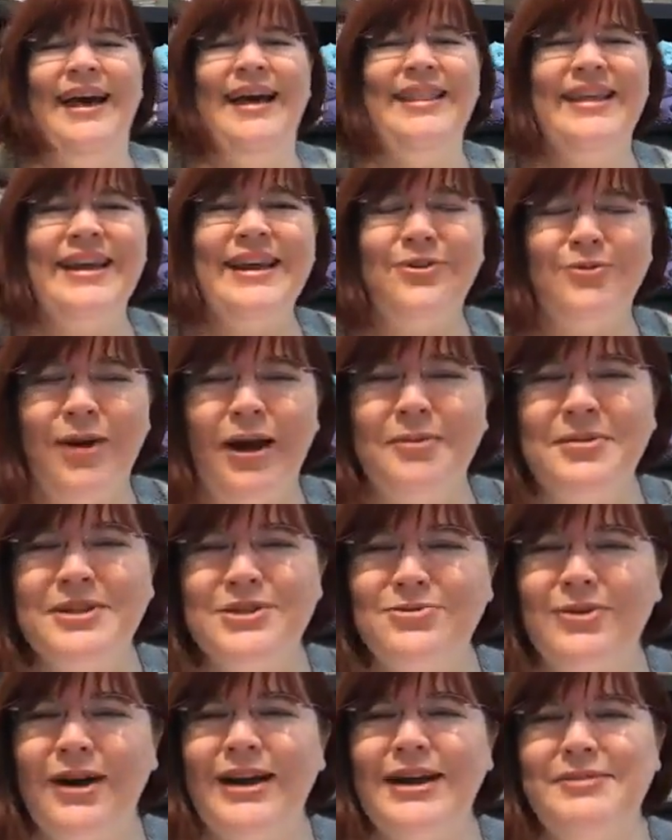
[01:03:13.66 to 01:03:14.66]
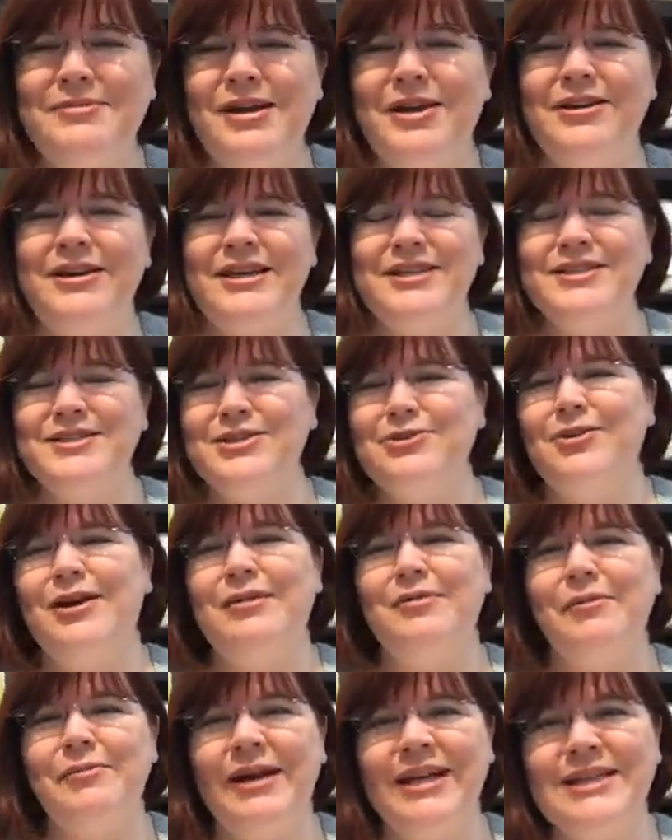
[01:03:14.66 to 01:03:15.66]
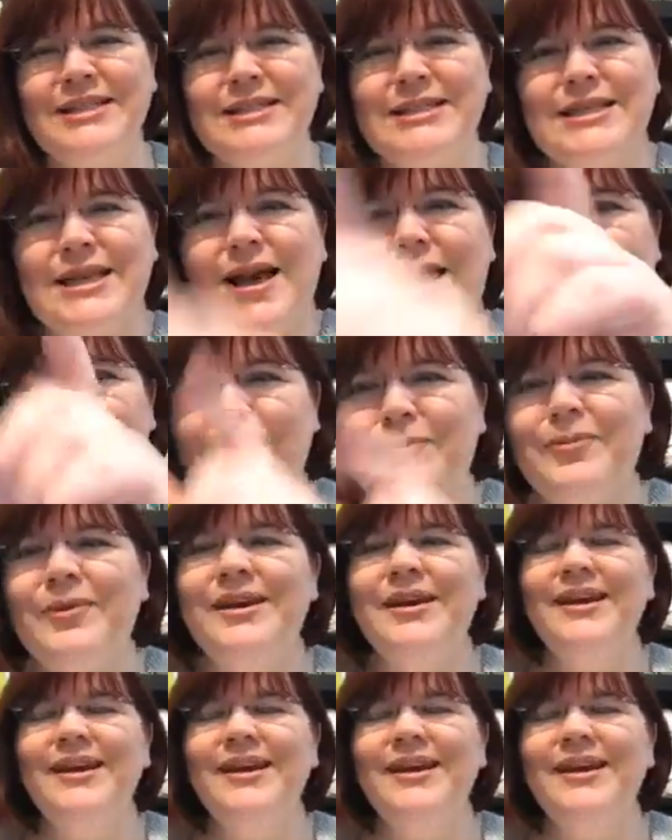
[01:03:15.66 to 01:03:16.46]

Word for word: I think Robin's writing me on Instagram. I'm like, stop.